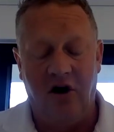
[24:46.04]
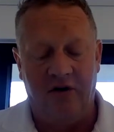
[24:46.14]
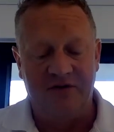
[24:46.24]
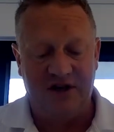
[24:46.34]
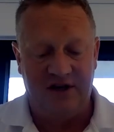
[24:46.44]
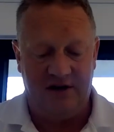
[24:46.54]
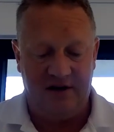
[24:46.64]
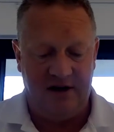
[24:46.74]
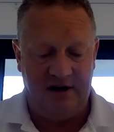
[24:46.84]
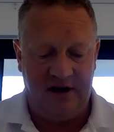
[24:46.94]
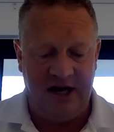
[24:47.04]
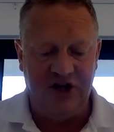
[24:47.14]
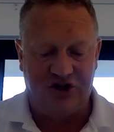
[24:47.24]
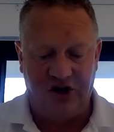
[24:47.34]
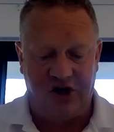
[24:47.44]
Obviously,
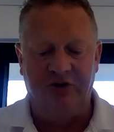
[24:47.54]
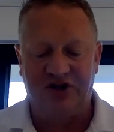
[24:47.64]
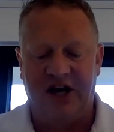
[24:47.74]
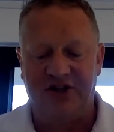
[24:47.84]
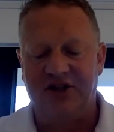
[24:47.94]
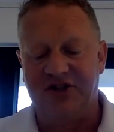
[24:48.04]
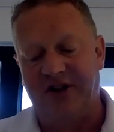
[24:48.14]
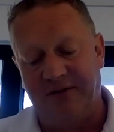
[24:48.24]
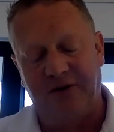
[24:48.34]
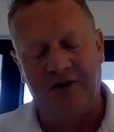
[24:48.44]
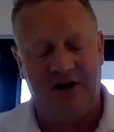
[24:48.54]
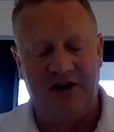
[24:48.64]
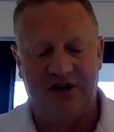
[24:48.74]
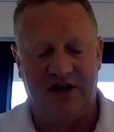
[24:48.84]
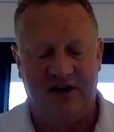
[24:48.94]
each negotiation is different,
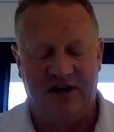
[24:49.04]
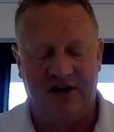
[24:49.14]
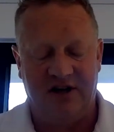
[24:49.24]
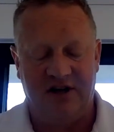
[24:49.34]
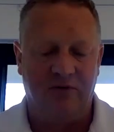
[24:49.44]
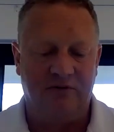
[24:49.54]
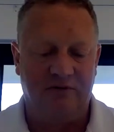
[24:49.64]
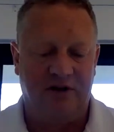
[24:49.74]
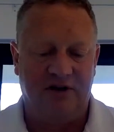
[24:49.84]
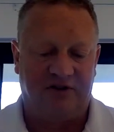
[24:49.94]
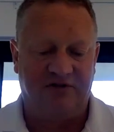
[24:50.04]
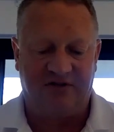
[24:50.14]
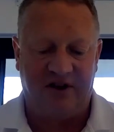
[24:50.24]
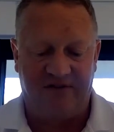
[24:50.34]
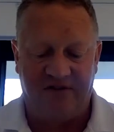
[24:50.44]
and so it's
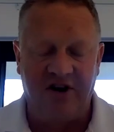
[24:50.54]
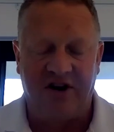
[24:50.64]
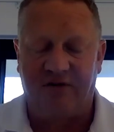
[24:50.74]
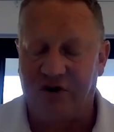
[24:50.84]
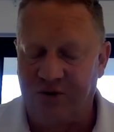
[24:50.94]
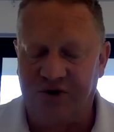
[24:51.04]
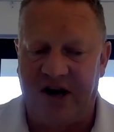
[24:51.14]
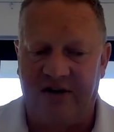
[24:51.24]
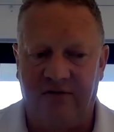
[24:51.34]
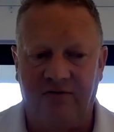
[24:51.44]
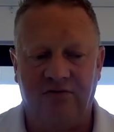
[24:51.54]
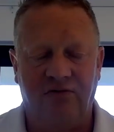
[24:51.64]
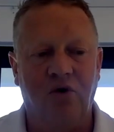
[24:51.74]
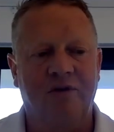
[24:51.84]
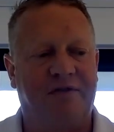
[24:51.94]
very difficult to do a general
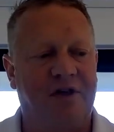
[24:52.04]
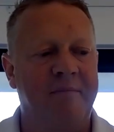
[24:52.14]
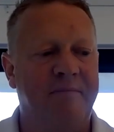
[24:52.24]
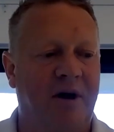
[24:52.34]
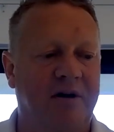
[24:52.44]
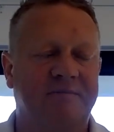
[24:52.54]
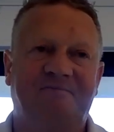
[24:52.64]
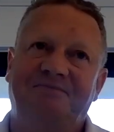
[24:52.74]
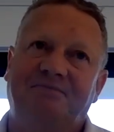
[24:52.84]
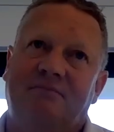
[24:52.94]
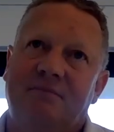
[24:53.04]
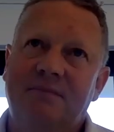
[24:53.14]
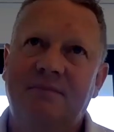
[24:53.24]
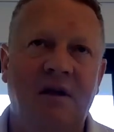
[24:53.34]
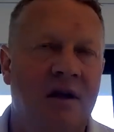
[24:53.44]
rule of thumb, but
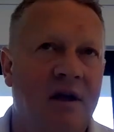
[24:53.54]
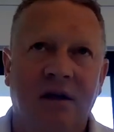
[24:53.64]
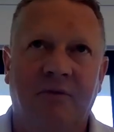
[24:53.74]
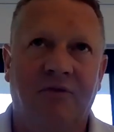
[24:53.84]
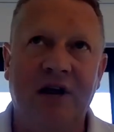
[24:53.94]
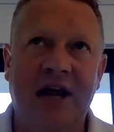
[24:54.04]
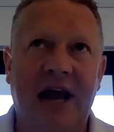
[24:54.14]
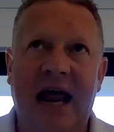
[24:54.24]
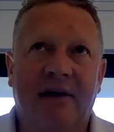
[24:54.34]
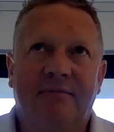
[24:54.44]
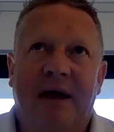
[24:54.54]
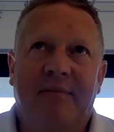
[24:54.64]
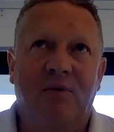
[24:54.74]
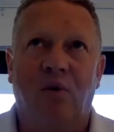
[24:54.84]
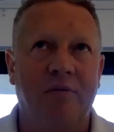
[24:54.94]
really allow
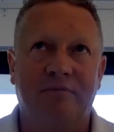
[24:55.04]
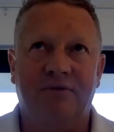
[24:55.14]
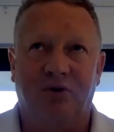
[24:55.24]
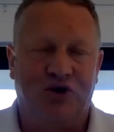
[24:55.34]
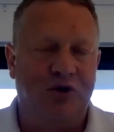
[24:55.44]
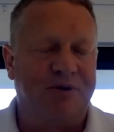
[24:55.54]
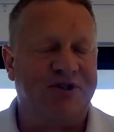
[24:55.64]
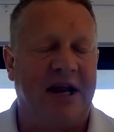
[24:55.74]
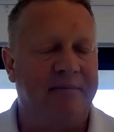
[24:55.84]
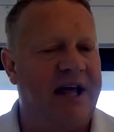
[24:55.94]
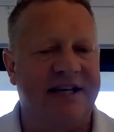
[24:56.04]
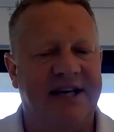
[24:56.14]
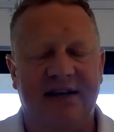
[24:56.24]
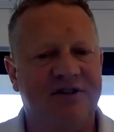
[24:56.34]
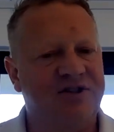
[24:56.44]
maybe 1 or 2%, but that's
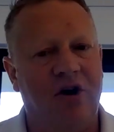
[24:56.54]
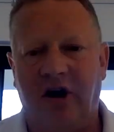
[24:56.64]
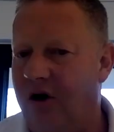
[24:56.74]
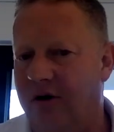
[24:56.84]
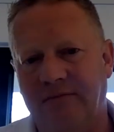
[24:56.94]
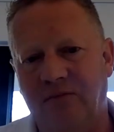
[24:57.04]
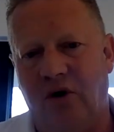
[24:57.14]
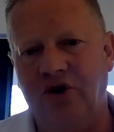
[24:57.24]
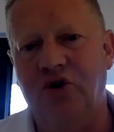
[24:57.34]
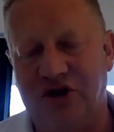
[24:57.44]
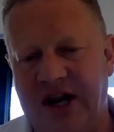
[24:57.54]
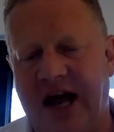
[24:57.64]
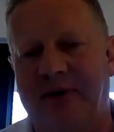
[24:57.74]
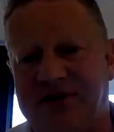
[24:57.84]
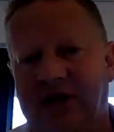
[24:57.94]
it. It's not a lot. What usually
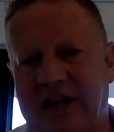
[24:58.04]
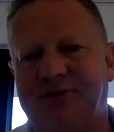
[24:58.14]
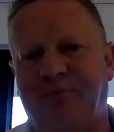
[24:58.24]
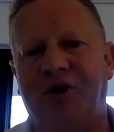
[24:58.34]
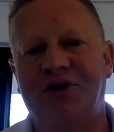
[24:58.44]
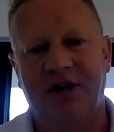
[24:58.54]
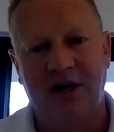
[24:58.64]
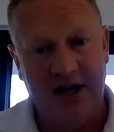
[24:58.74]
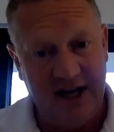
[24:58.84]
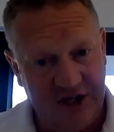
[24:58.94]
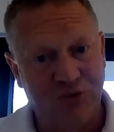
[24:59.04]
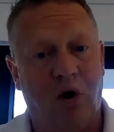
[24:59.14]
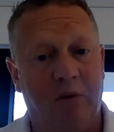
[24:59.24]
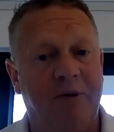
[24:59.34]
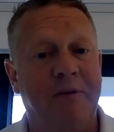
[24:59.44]
now is the list price is
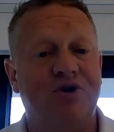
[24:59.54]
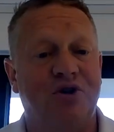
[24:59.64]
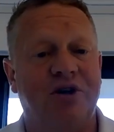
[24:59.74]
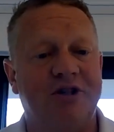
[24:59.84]
what people should